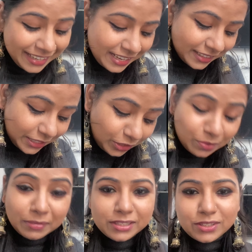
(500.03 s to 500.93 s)
then you
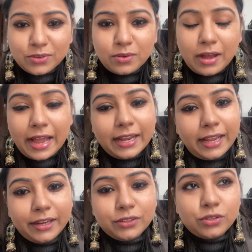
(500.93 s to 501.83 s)
must know I
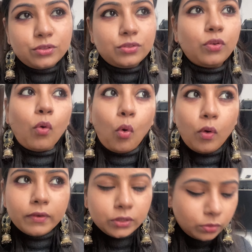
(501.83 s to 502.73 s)
like to
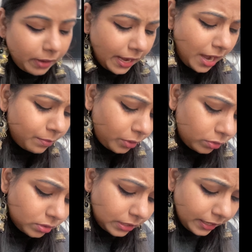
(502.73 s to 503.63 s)
overdo my eyebrows.